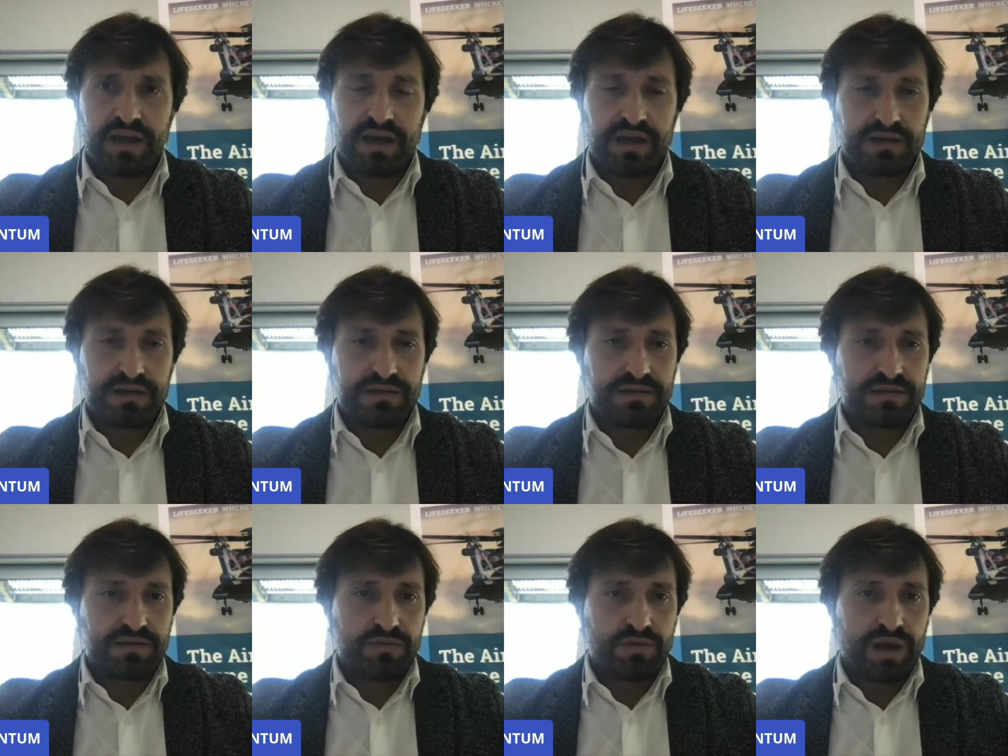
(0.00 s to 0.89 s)

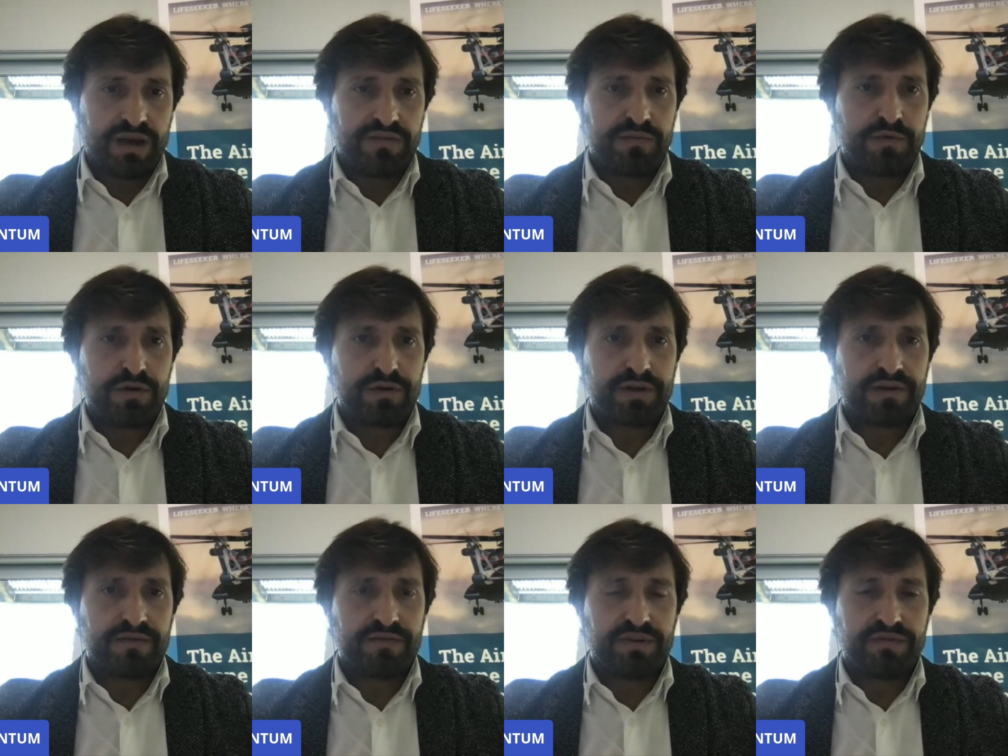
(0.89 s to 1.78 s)
and we have more
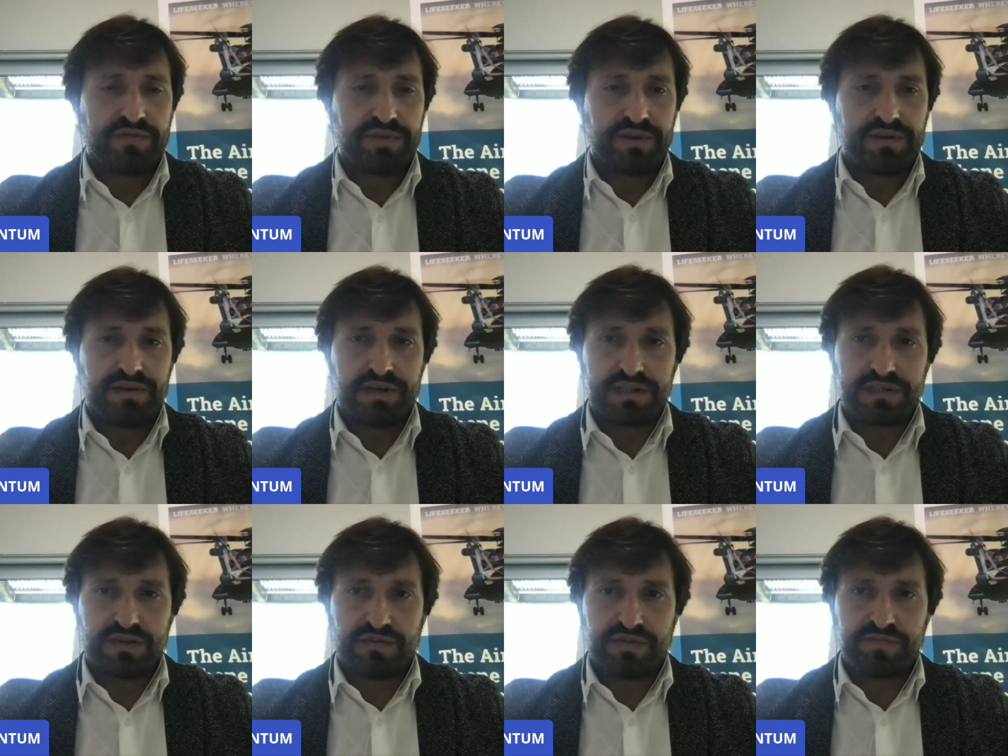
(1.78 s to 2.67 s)
than 15 years
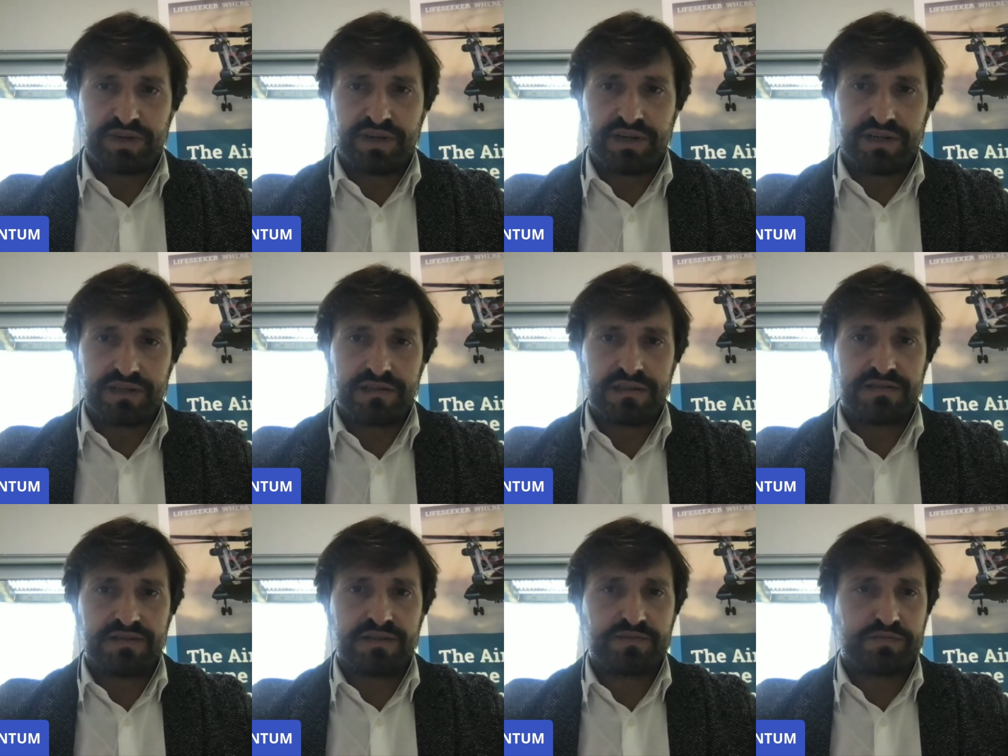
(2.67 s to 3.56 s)
of experience
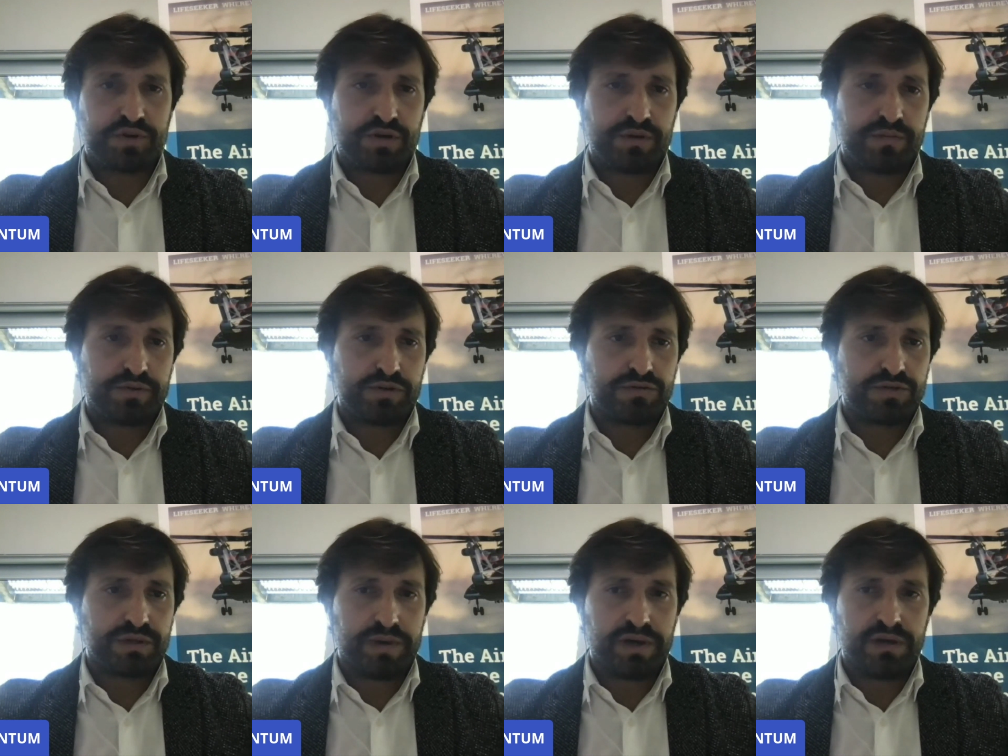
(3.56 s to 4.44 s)
in
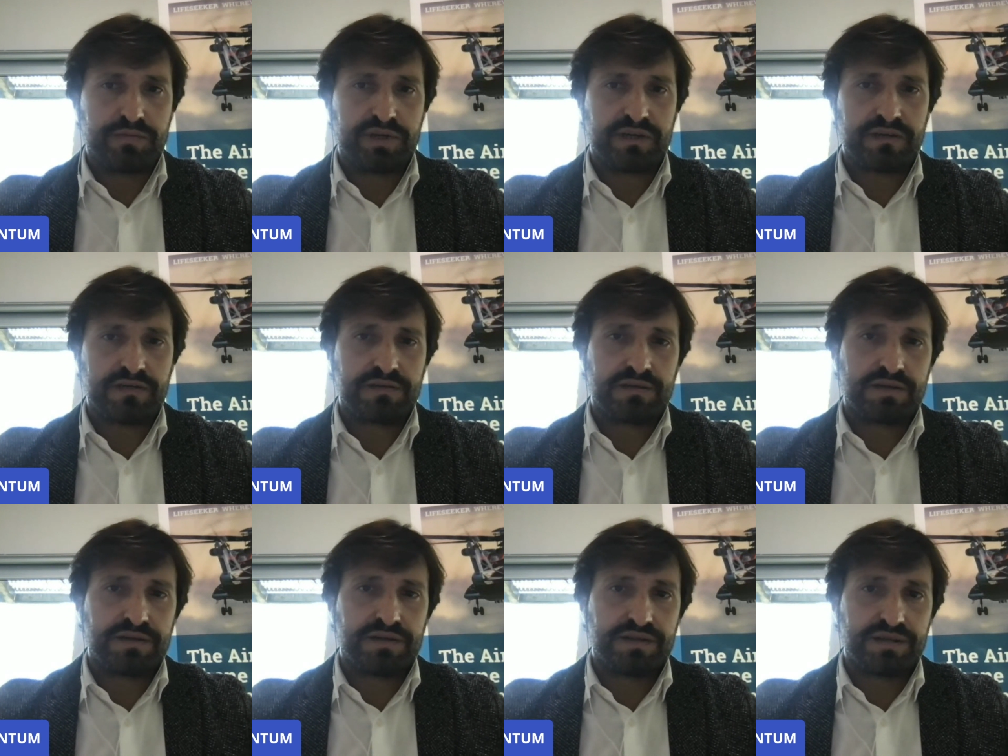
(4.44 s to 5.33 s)
product development,
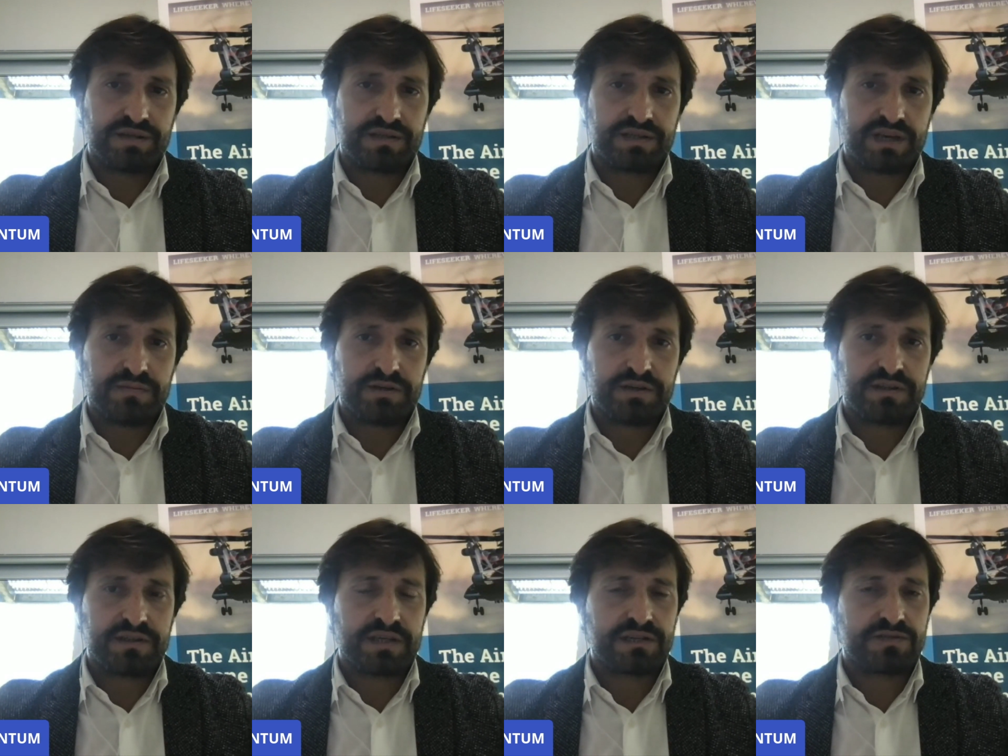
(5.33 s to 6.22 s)
engineering
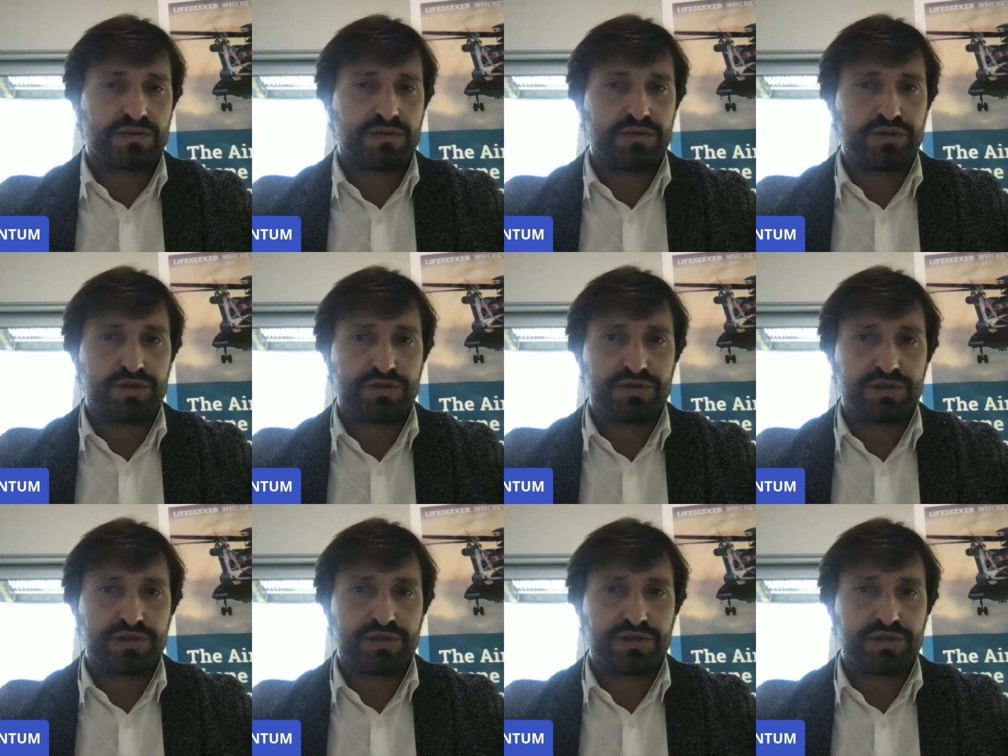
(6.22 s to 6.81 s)
services and solutions